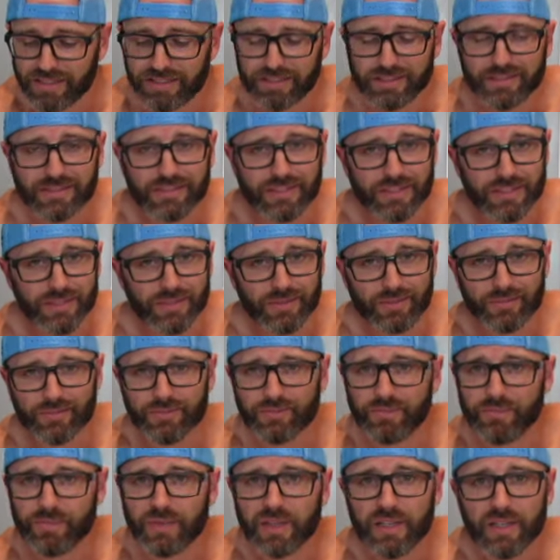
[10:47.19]
So
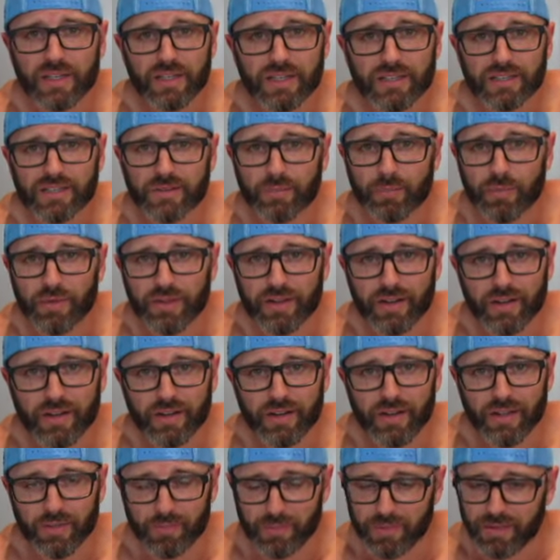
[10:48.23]
split it
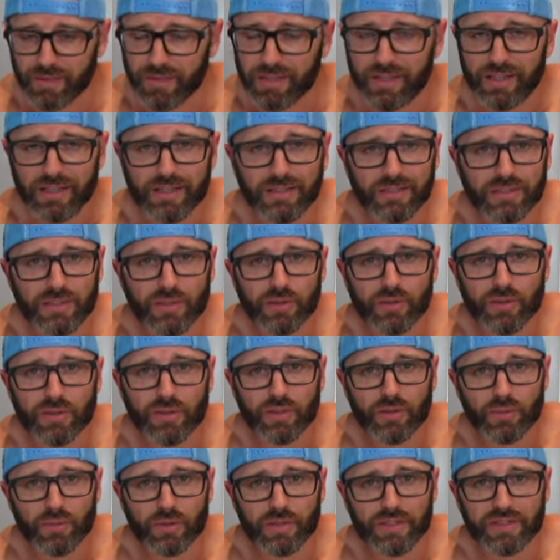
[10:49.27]
up, eat 2 or
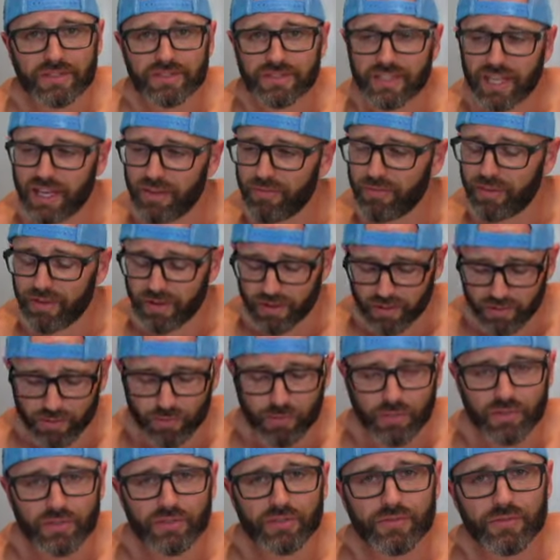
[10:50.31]
3, save the other
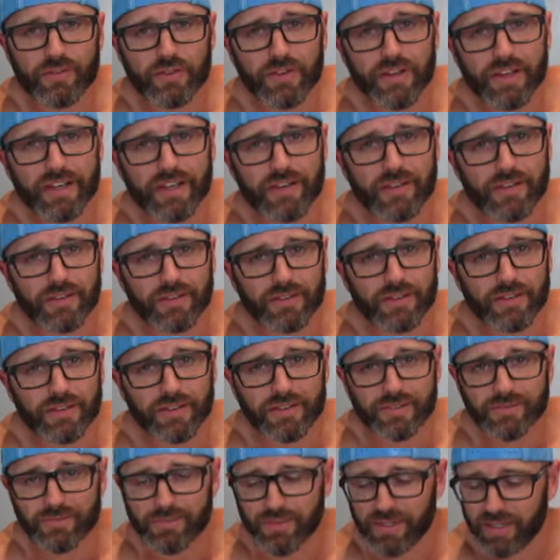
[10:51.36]
ones for later, you
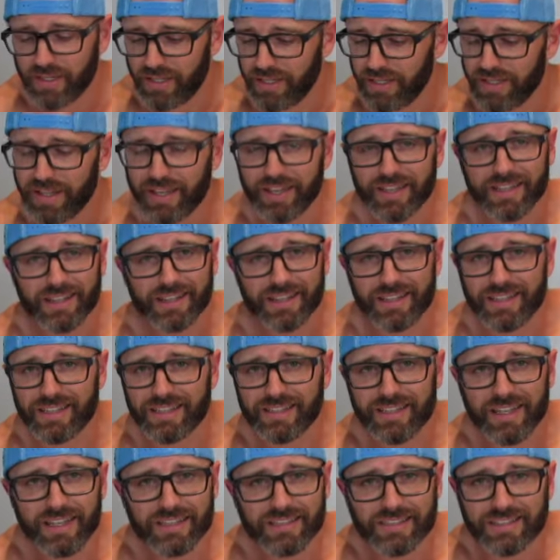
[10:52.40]
know? Like, it
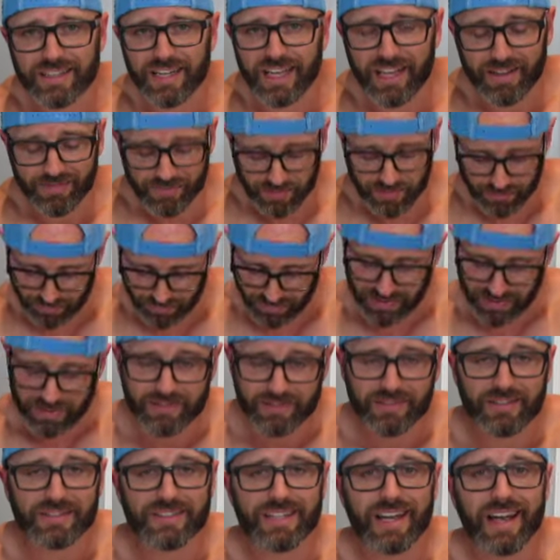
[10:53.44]
doesn't have to be this
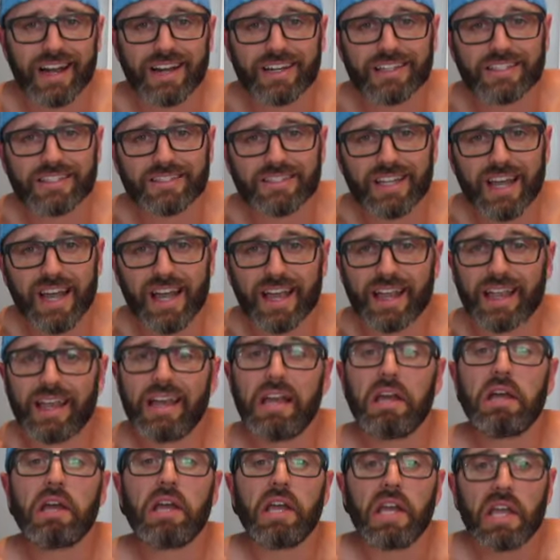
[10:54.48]
entire stack.
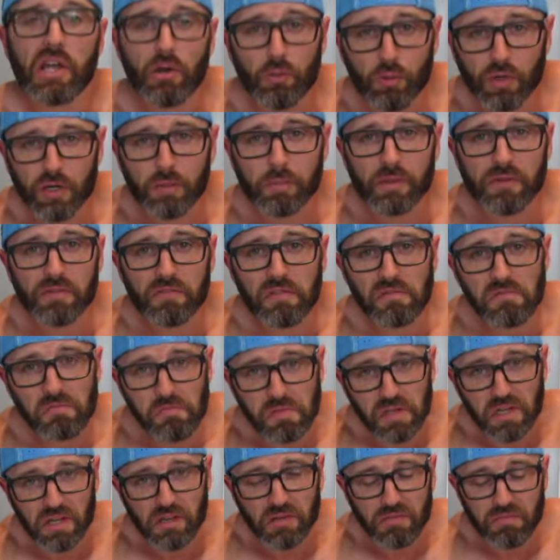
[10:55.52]
It will be for
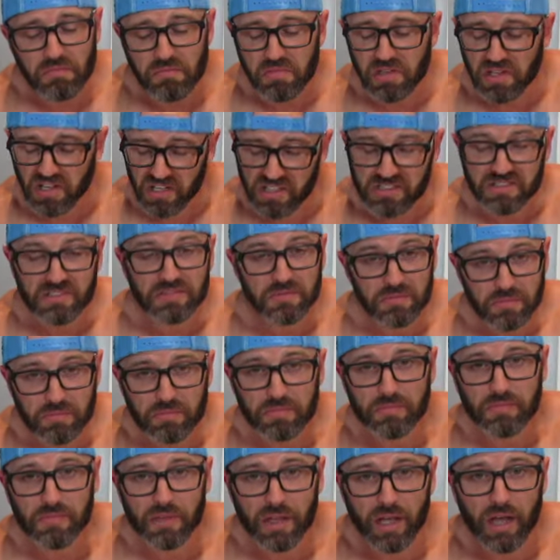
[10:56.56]
me because
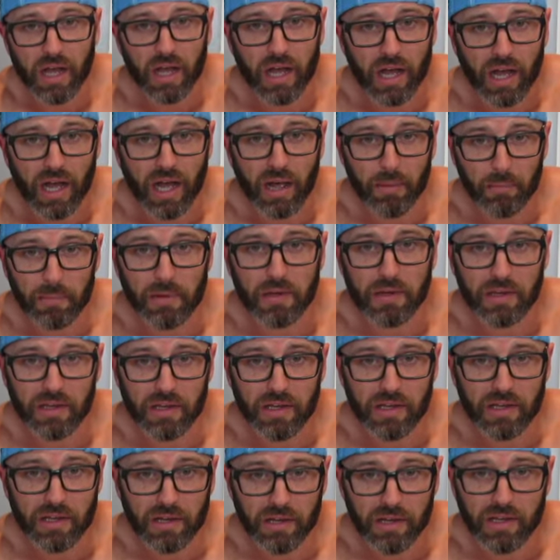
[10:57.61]
I'm gonna
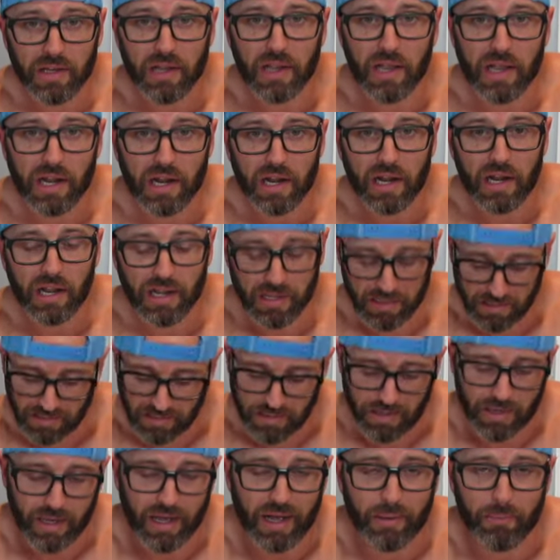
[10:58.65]
eat it and
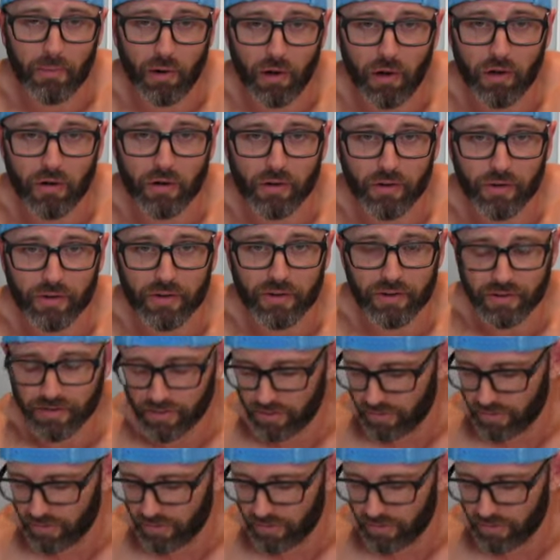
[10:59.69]
I'm hungry